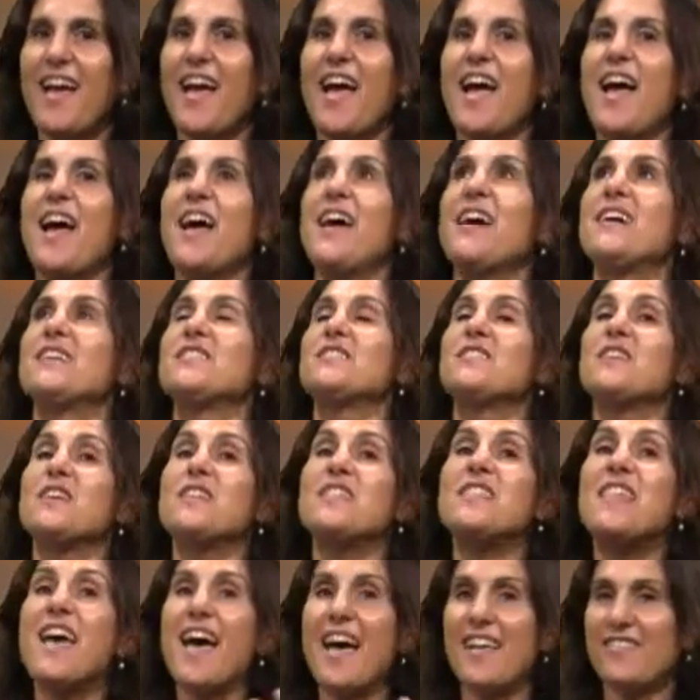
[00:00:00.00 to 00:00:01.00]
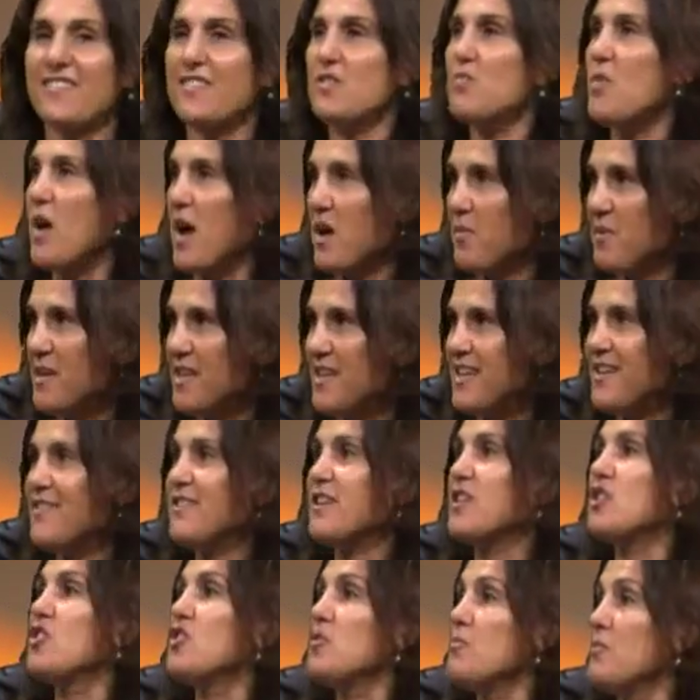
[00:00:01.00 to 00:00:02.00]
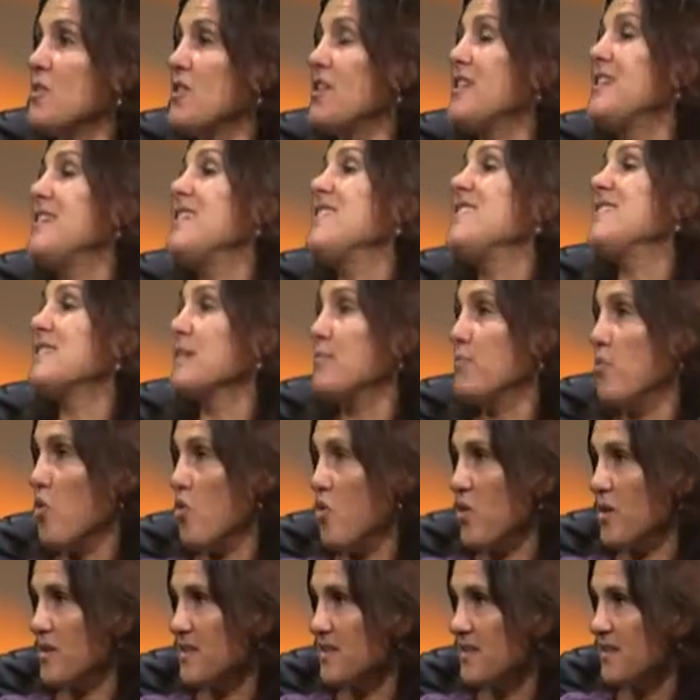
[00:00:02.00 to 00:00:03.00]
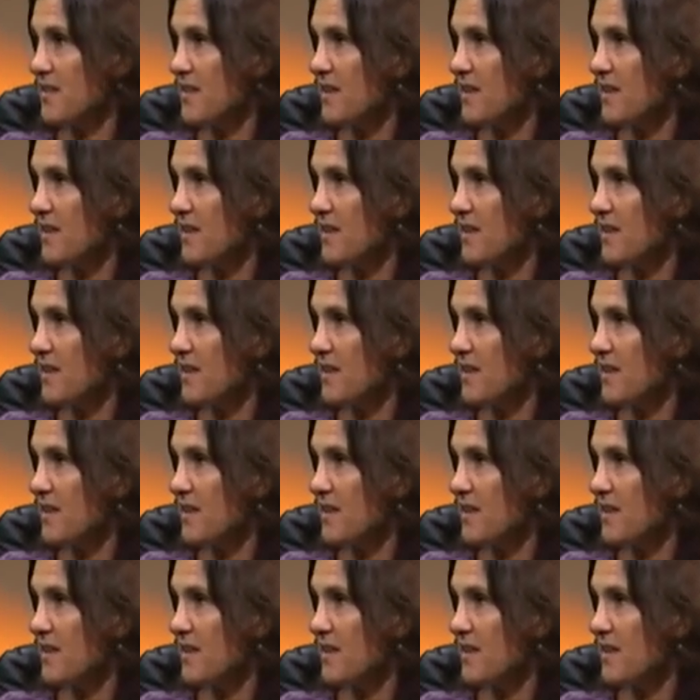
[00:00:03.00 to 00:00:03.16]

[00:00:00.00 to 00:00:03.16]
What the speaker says: And that's why we need the community support.